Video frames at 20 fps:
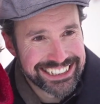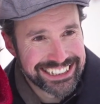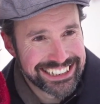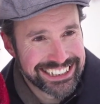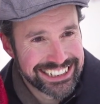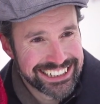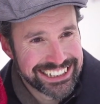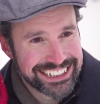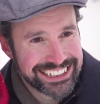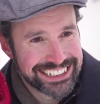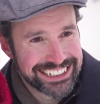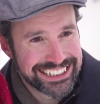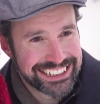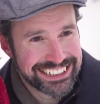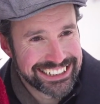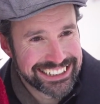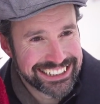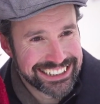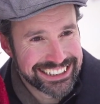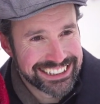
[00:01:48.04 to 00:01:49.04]

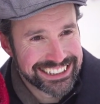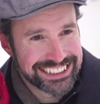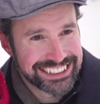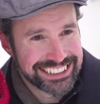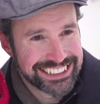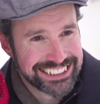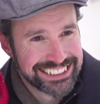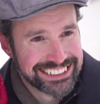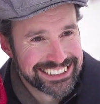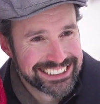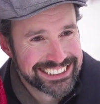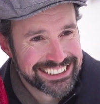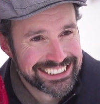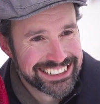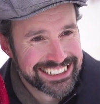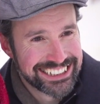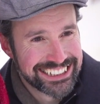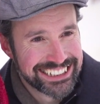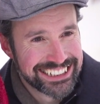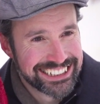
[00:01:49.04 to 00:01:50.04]

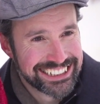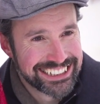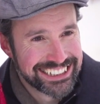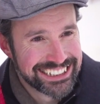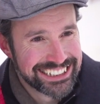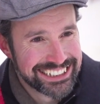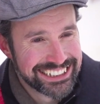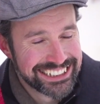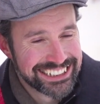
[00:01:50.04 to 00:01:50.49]
This person isn't speaking.